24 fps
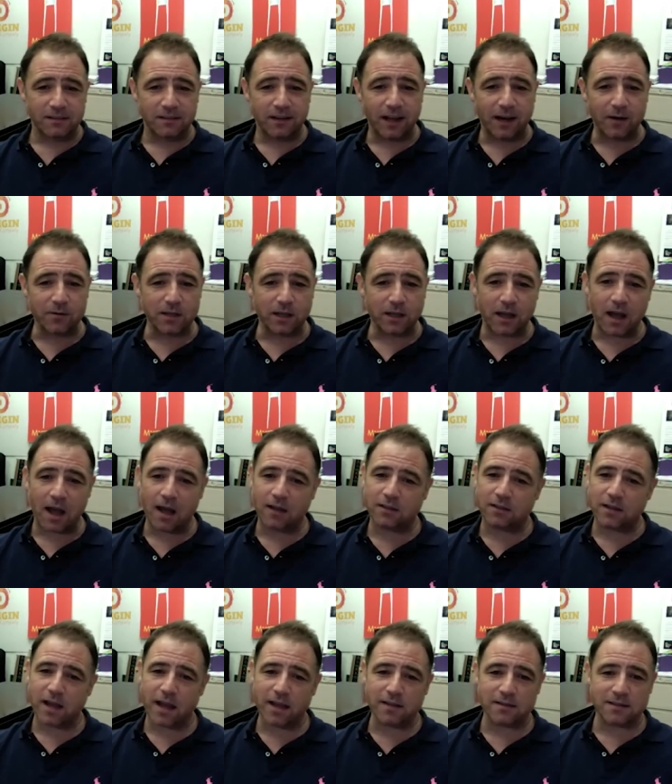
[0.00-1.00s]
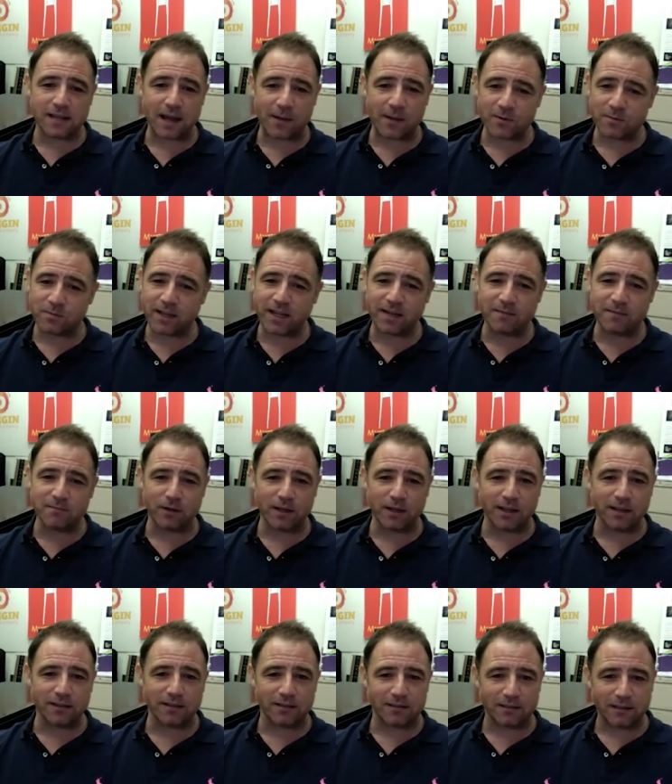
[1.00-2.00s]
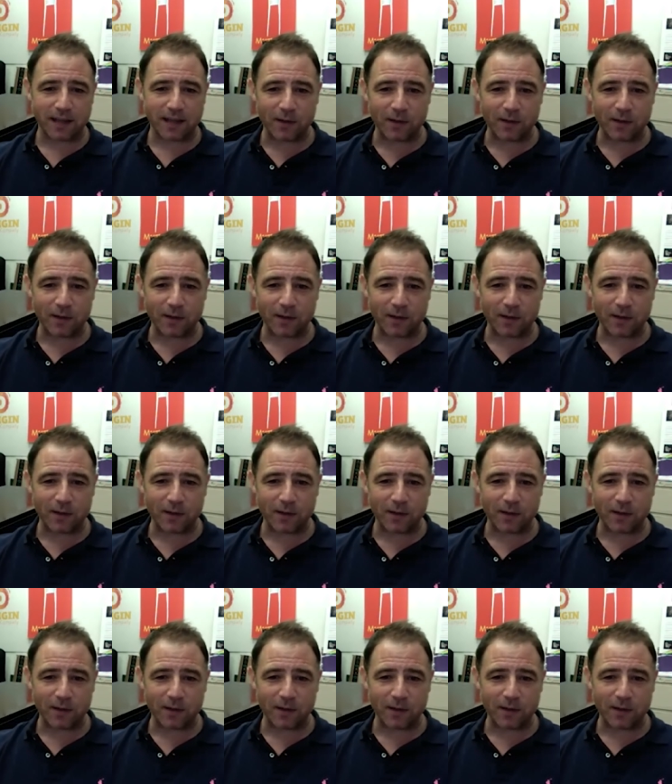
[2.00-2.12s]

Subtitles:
and I was like, "Ah, jeez, that was bleeding brilliant.